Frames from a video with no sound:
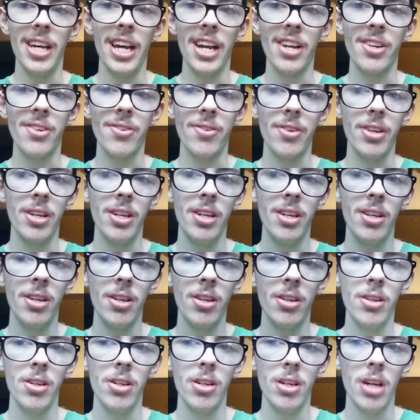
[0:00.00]
actually.
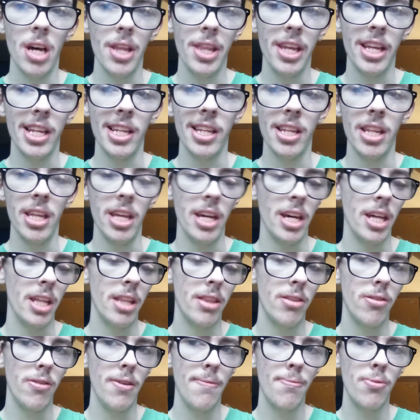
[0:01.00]
I think,
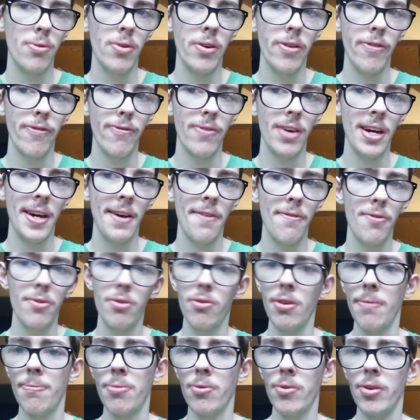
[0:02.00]
3.5 or
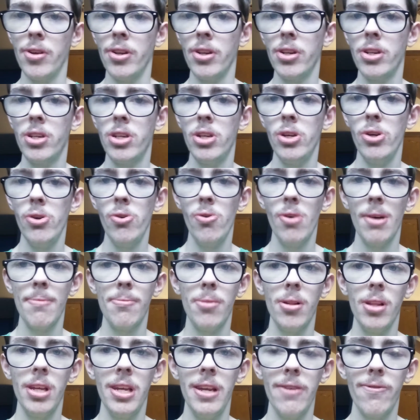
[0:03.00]
3.2, I
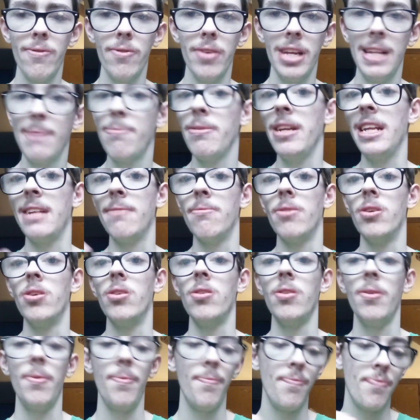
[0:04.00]
believe. It's pretty
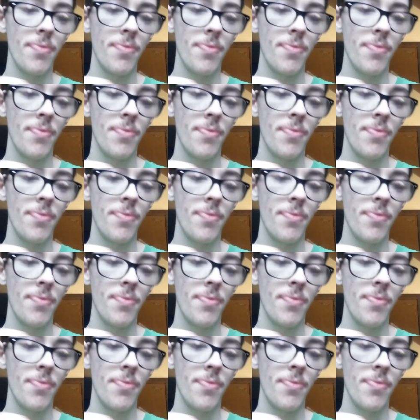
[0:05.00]
small.